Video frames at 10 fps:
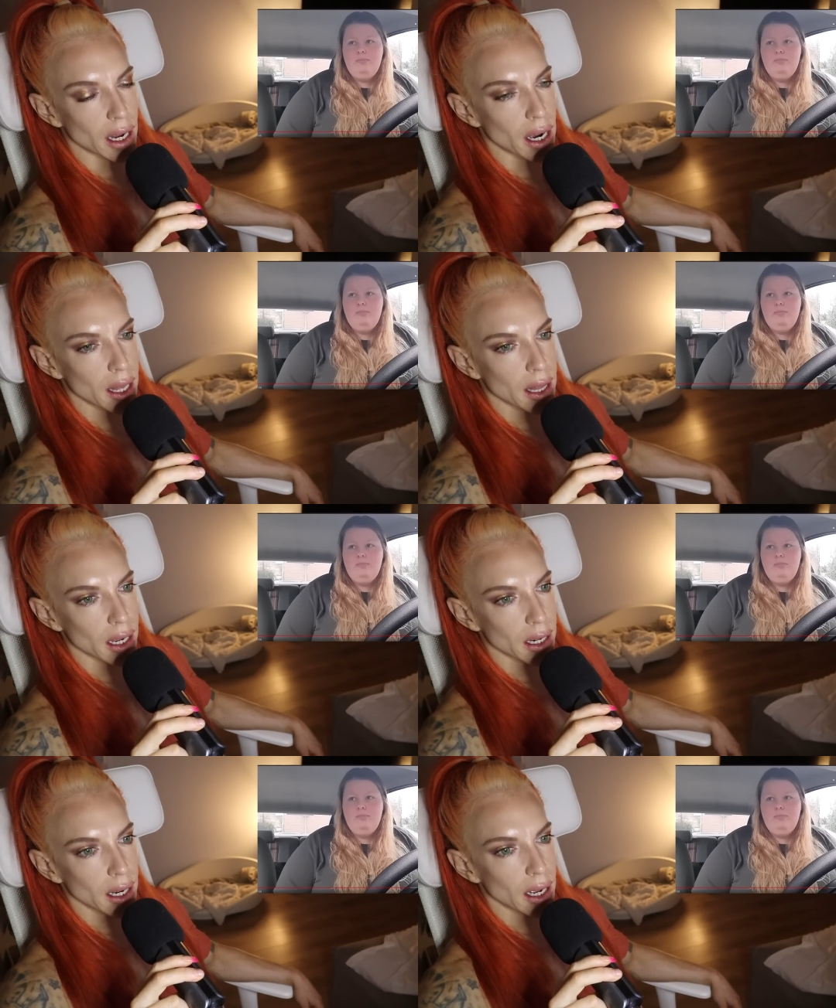
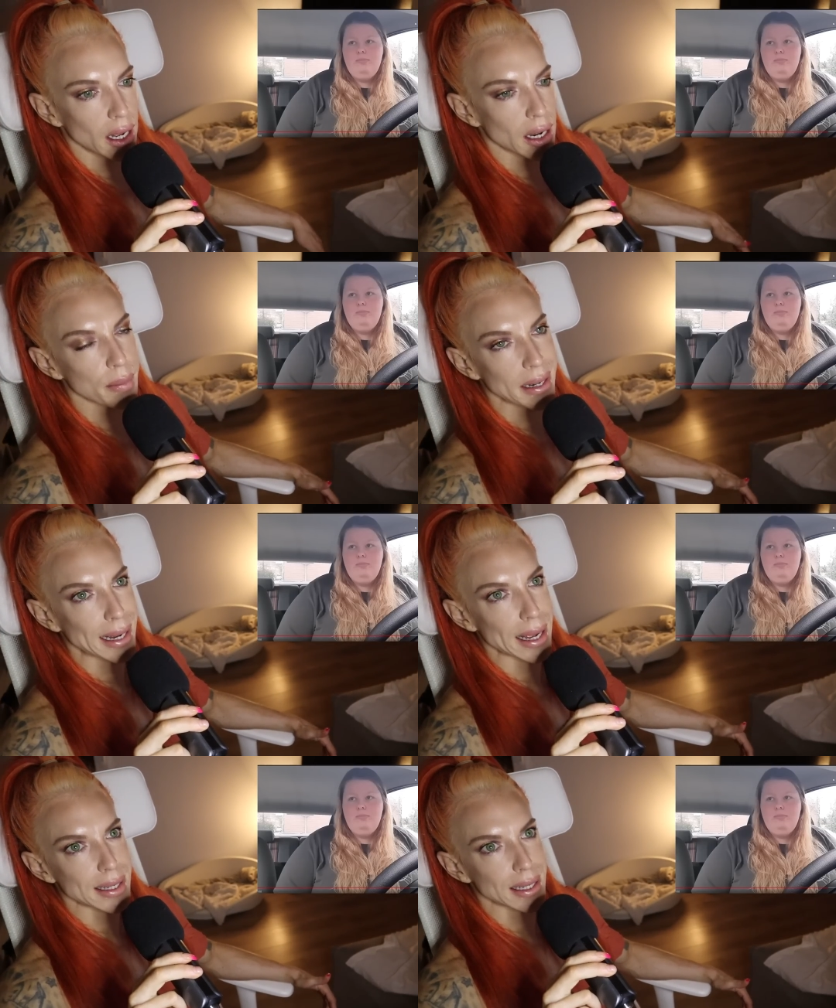Speaker 1: either. And I'm
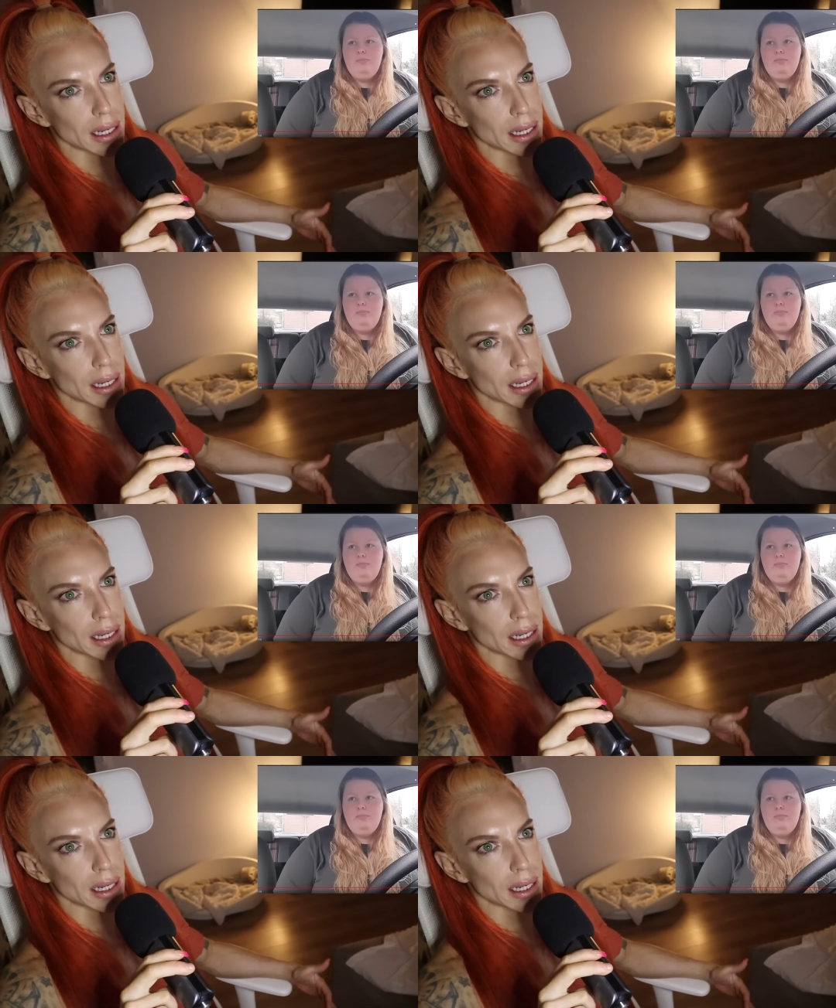guessing he